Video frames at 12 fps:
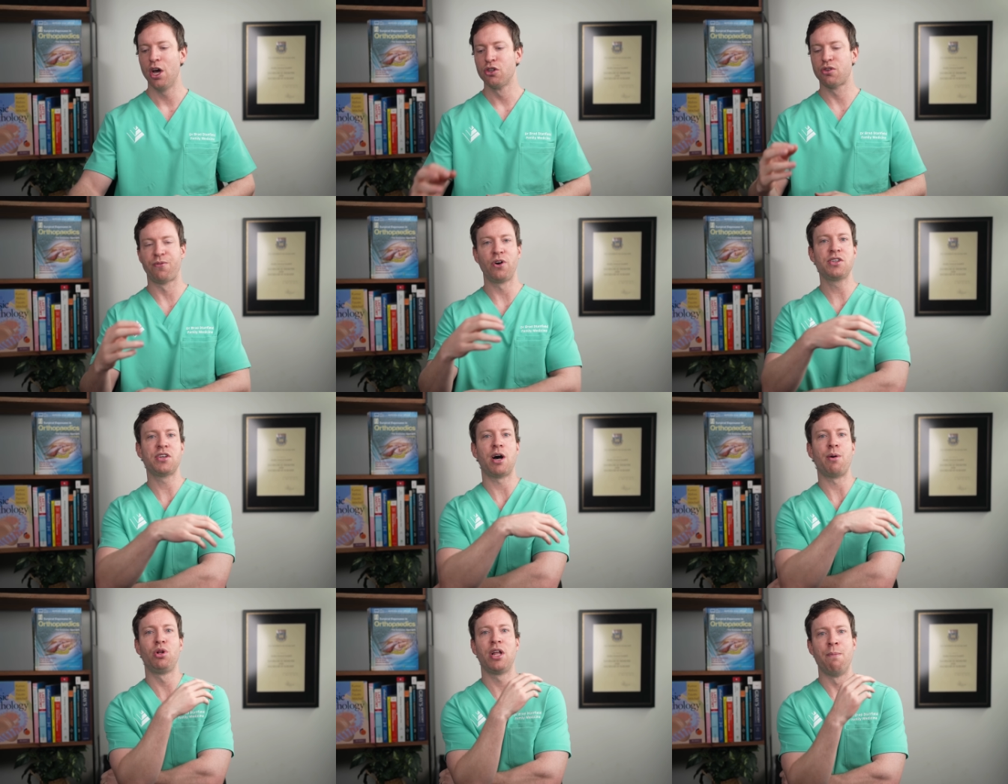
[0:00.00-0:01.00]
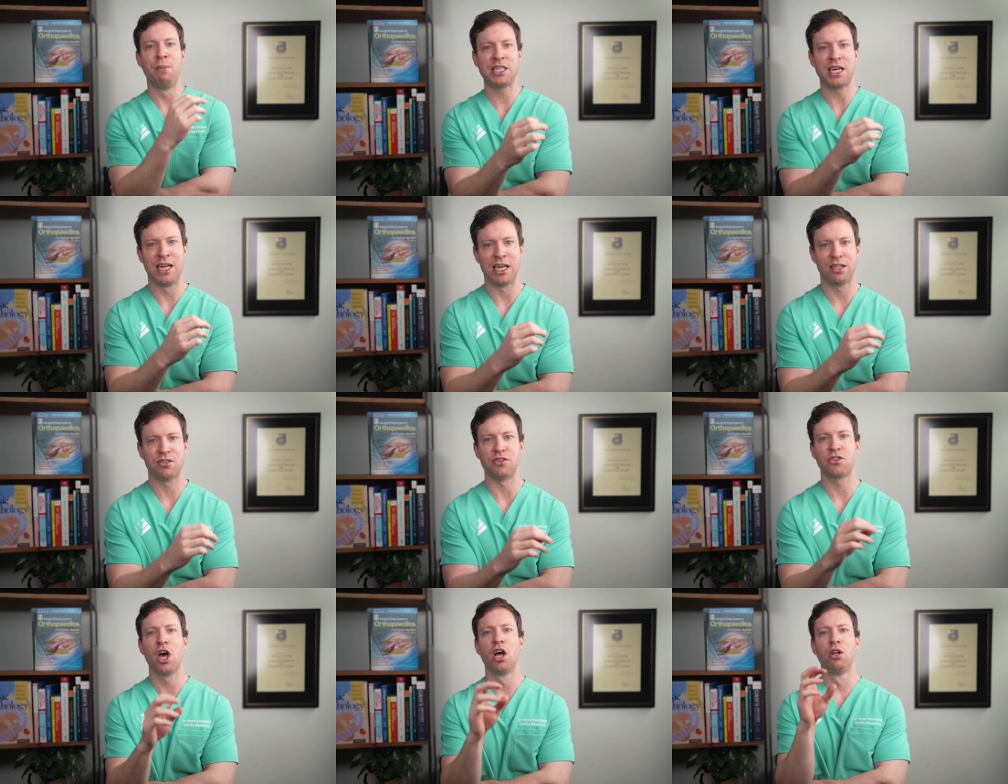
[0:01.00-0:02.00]
So for example, a
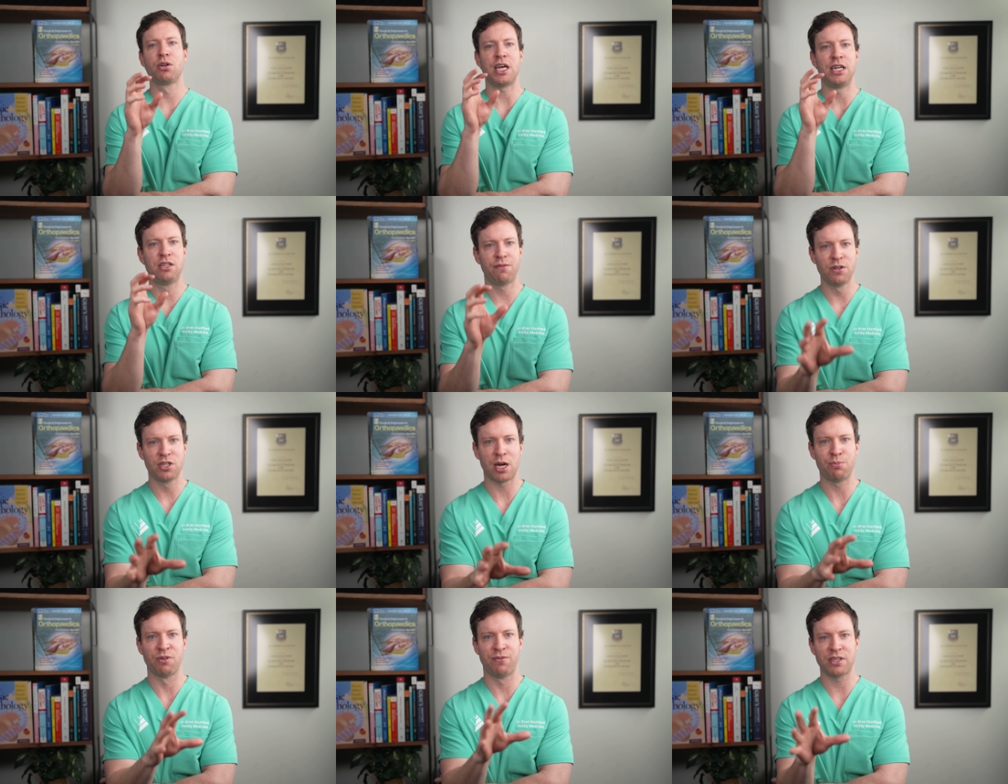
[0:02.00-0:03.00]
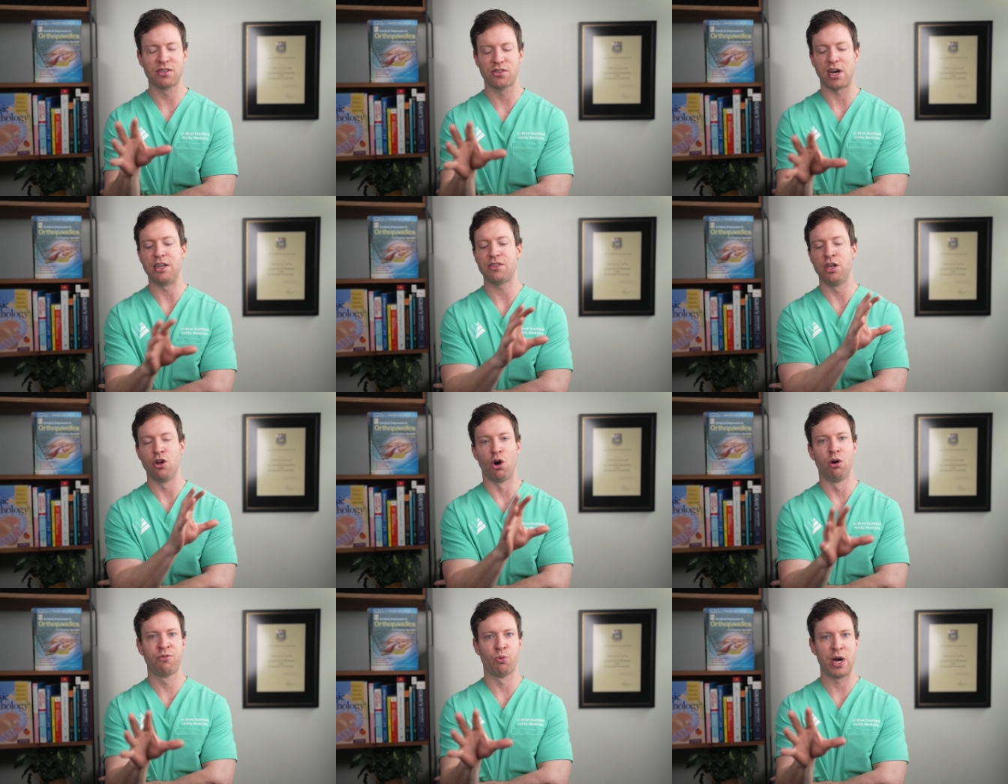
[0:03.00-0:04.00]
meta-analysis looked at different types of exercise in
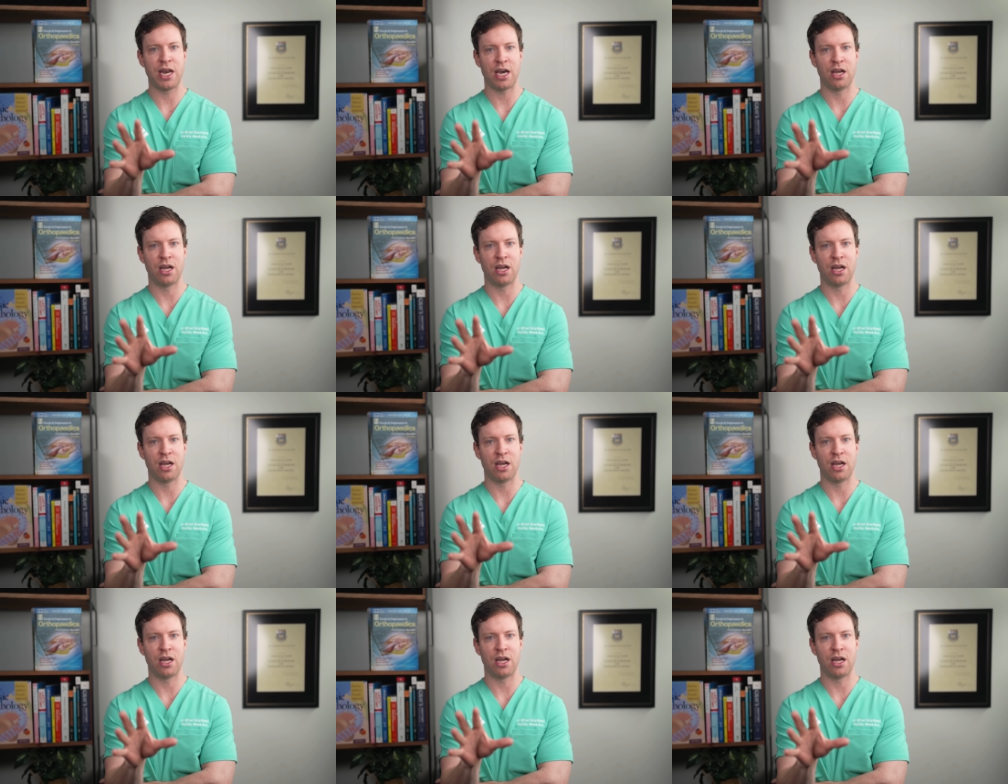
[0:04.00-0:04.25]
overweight